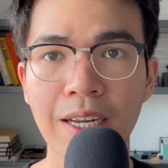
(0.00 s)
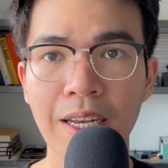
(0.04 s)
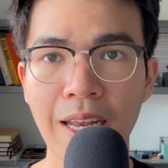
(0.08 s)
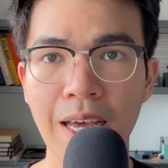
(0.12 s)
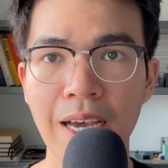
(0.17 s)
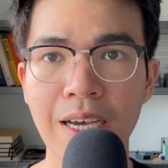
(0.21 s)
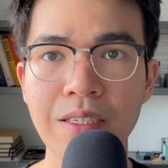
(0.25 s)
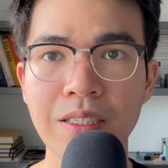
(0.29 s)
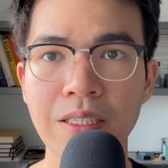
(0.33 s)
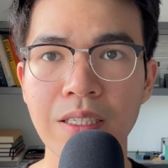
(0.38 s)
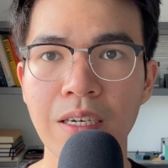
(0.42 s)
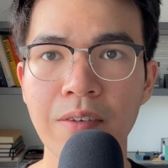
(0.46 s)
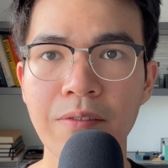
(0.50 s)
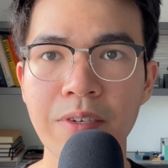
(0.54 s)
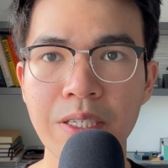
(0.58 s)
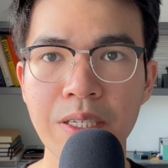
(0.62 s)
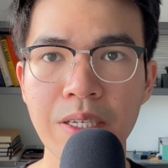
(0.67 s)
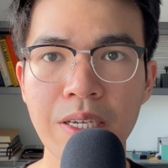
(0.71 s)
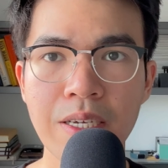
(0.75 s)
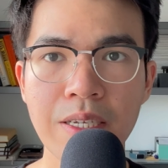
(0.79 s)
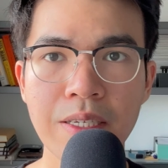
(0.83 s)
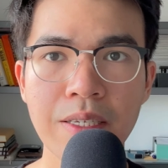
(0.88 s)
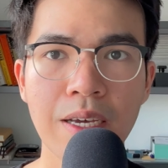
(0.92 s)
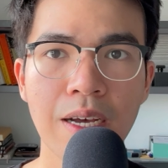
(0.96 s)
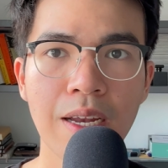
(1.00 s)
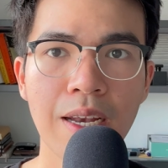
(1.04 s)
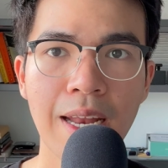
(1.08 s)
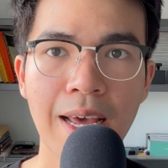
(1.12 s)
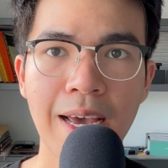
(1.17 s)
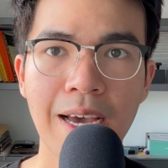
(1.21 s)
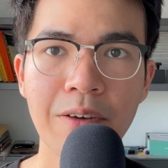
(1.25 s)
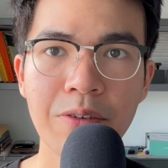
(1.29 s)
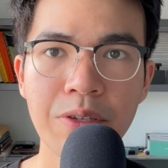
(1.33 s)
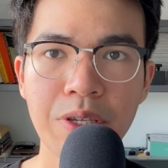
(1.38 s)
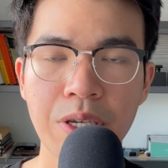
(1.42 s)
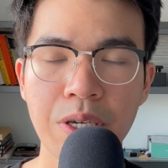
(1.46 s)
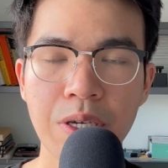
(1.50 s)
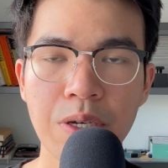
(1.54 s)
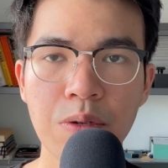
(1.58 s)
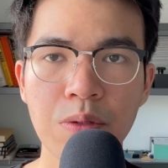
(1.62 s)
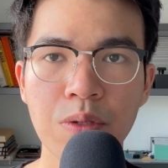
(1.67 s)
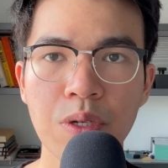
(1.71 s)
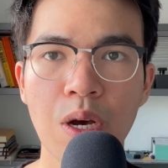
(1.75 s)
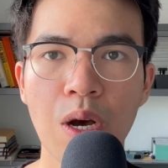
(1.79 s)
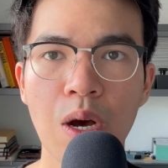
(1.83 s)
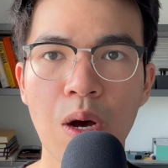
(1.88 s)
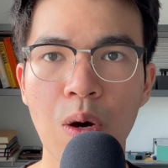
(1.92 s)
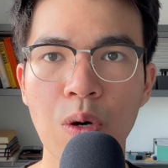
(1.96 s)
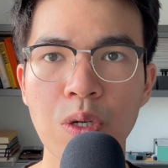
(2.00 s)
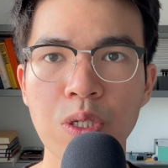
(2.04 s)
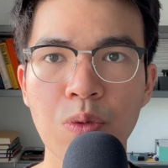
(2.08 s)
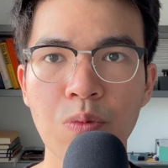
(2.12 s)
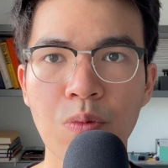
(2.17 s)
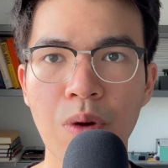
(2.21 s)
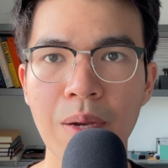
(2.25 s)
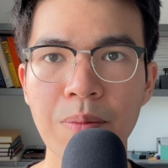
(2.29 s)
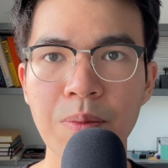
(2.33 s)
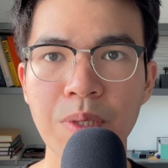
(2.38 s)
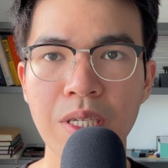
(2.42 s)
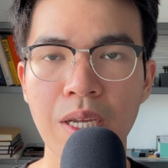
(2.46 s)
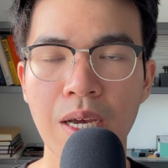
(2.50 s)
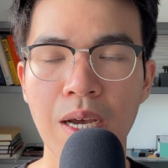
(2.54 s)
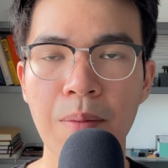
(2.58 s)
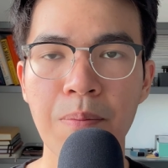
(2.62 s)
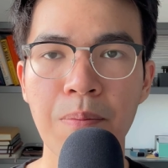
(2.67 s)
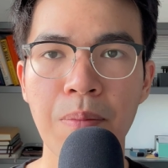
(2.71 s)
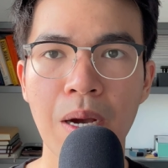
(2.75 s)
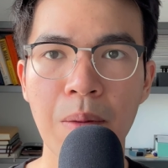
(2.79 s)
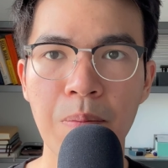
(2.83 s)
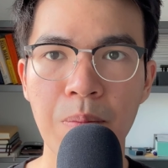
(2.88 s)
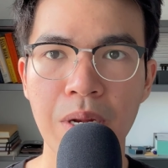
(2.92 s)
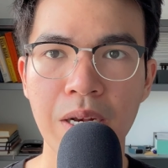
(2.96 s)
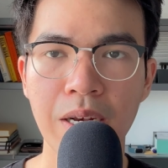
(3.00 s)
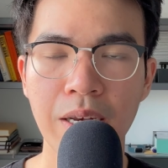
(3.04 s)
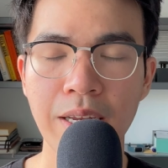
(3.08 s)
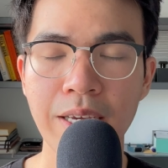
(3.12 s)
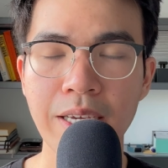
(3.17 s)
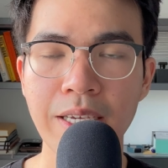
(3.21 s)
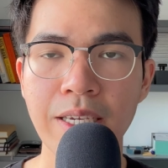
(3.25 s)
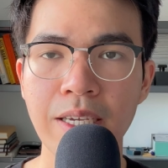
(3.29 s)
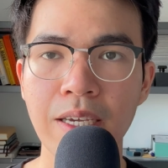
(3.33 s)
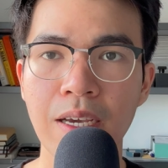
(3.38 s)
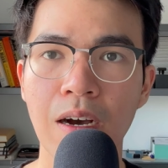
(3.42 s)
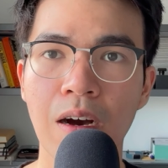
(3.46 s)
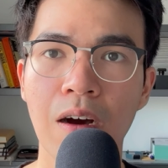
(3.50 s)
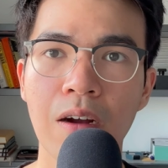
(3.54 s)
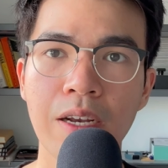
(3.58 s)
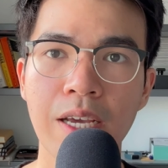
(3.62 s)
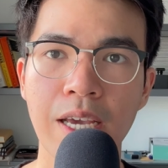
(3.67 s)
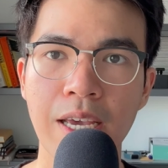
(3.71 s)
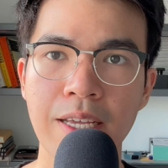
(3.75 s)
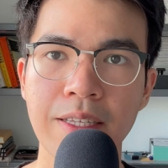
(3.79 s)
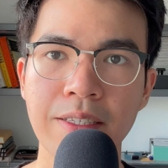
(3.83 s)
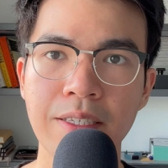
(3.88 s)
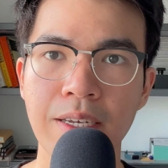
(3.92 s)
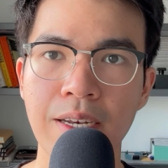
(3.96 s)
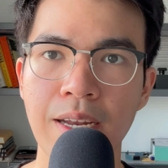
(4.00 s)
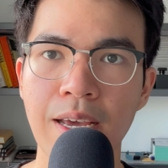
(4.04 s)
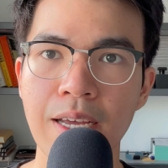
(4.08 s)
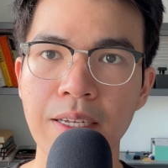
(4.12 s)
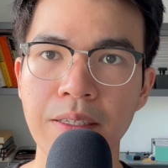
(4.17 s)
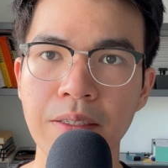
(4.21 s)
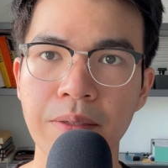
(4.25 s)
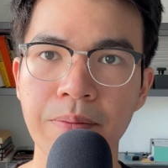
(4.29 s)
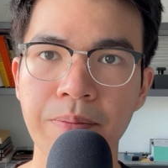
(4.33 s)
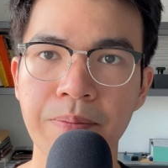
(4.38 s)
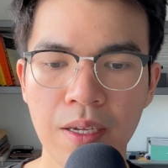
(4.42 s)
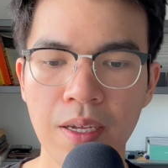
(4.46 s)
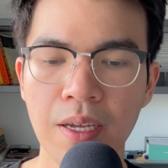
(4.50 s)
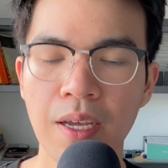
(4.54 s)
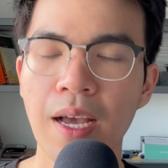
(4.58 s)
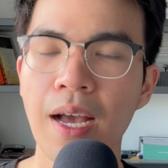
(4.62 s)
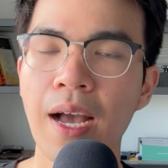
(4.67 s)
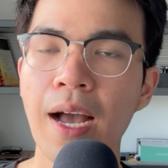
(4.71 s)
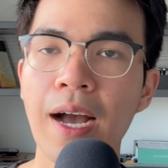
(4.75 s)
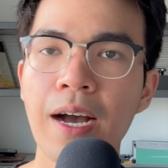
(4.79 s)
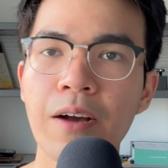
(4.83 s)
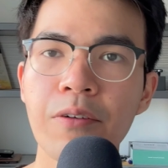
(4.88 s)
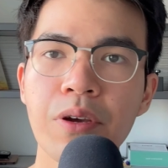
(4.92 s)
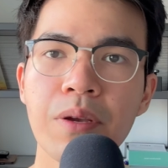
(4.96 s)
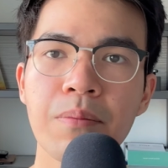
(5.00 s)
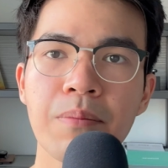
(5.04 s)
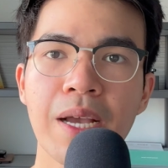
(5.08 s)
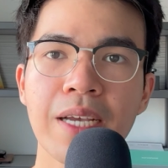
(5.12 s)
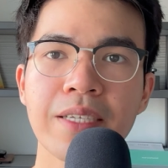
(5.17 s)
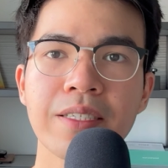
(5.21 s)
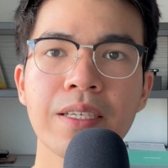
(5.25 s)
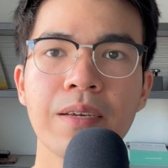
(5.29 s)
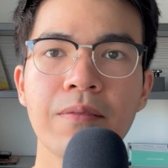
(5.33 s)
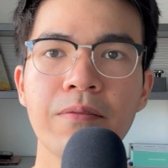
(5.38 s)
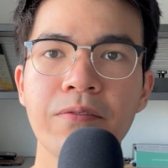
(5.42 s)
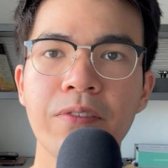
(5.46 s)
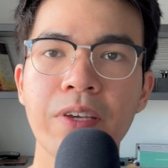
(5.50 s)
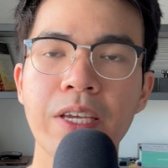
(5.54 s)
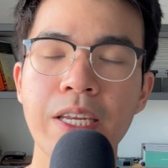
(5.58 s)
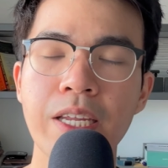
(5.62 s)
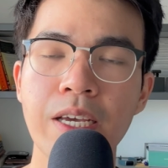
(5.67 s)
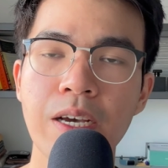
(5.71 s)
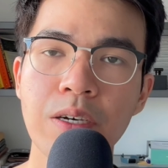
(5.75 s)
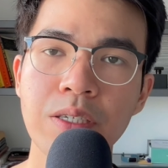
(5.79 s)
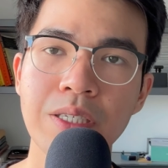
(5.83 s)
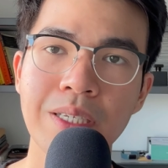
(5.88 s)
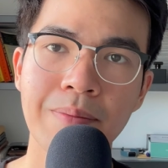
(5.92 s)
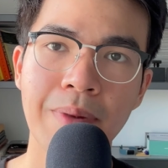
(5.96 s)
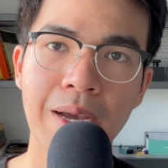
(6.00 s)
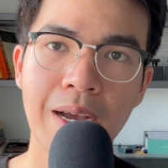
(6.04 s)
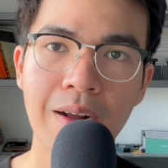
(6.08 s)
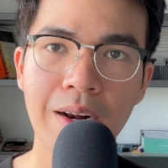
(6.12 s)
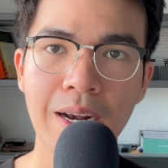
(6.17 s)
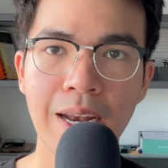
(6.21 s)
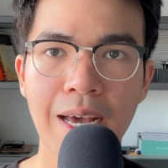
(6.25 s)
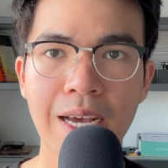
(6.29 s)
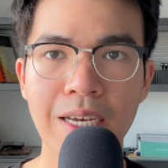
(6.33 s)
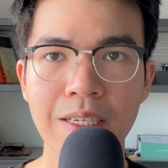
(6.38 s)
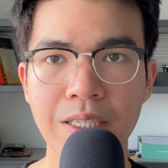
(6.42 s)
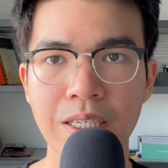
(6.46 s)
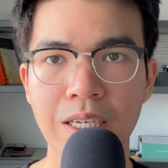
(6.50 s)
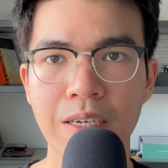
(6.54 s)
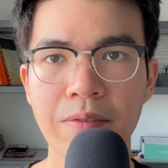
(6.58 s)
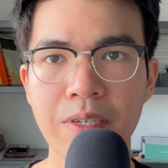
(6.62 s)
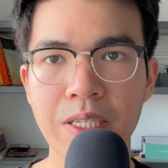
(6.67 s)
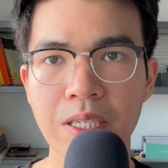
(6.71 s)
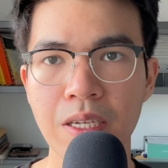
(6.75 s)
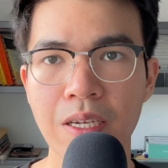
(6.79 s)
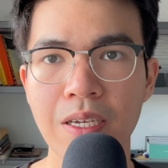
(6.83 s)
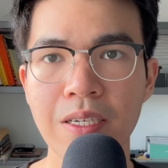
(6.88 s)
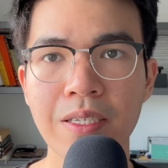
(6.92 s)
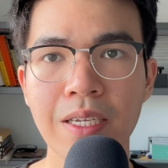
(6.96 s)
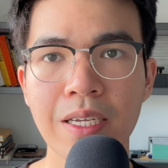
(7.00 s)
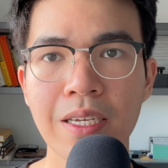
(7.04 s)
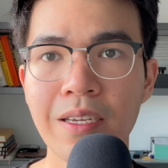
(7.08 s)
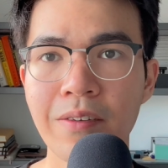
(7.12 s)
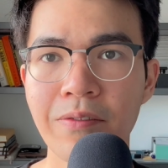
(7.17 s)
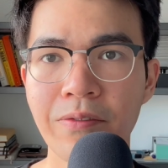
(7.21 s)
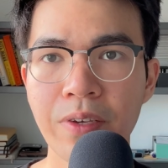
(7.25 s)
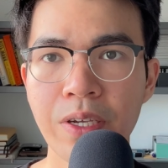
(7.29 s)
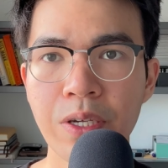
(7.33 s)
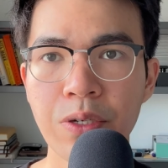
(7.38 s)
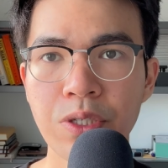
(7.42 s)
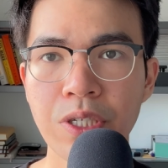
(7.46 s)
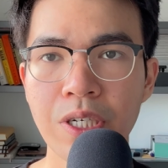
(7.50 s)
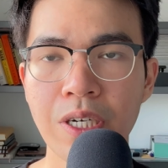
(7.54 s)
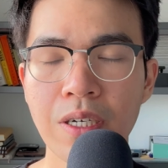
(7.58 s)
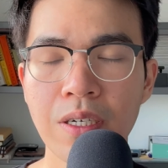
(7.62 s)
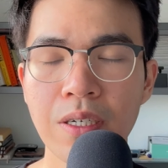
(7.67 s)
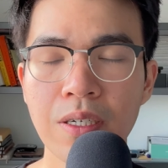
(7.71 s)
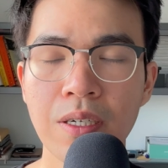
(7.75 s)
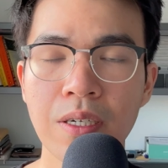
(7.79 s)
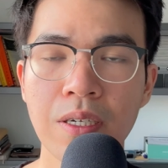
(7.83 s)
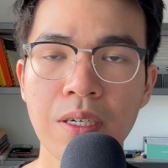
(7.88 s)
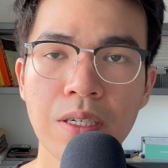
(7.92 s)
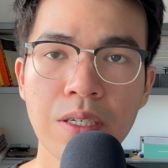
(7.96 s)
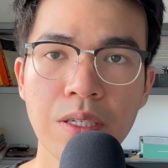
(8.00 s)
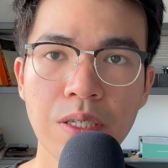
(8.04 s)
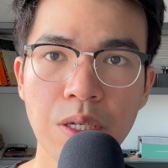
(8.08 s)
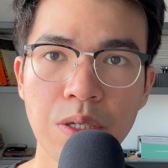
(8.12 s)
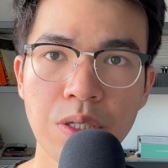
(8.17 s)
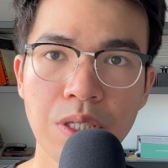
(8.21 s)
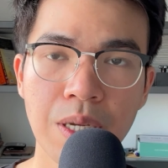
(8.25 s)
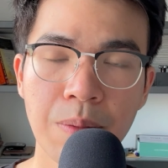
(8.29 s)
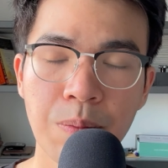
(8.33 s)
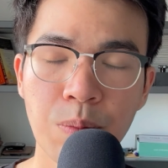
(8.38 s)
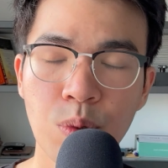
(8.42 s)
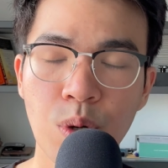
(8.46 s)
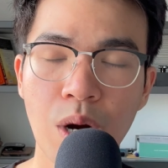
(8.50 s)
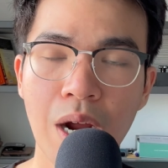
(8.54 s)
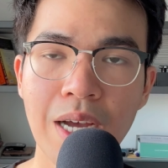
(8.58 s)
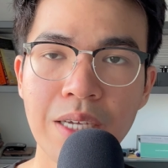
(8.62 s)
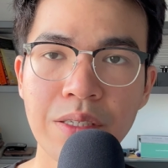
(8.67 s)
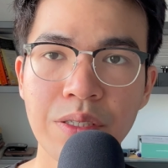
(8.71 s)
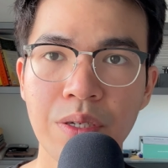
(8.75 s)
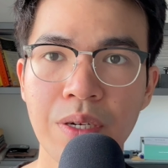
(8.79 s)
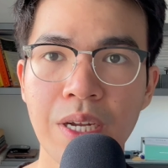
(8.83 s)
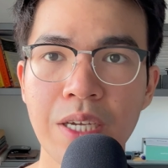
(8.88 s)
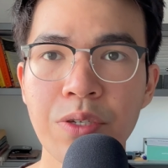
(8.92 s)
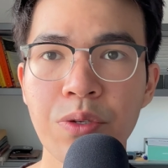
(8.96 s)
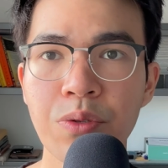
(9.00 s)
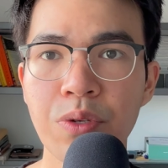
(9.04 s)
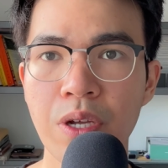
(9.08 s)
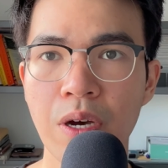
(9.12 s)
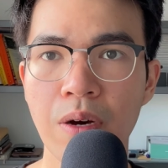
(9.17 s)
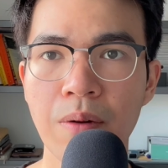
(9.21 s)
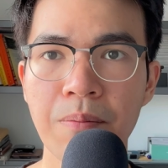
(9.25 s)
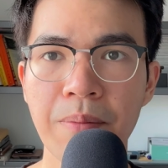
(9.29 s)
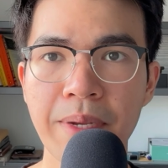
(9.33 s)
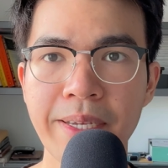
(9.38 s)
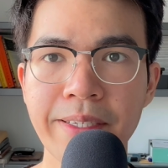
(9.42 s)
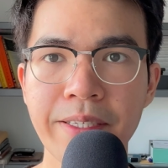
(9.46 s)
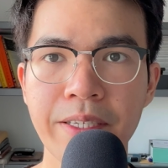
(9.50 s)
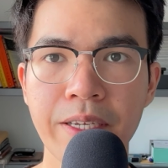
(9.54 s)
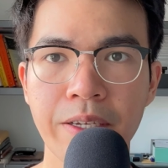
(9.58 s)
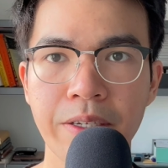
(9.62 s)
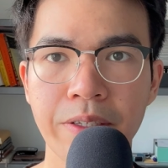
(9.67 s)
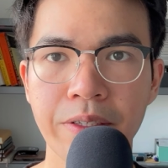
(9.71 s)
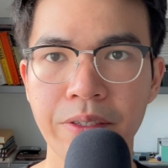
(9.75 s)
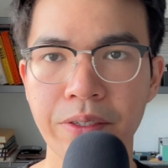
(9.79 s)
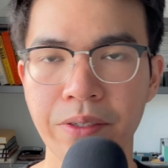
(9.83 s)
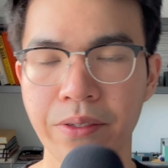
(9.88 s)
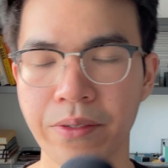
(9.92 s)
Cloud services allow you to host websites publicly on the internet. I will make some videos about cloud services in the future, so subscribe so that you don't miss it.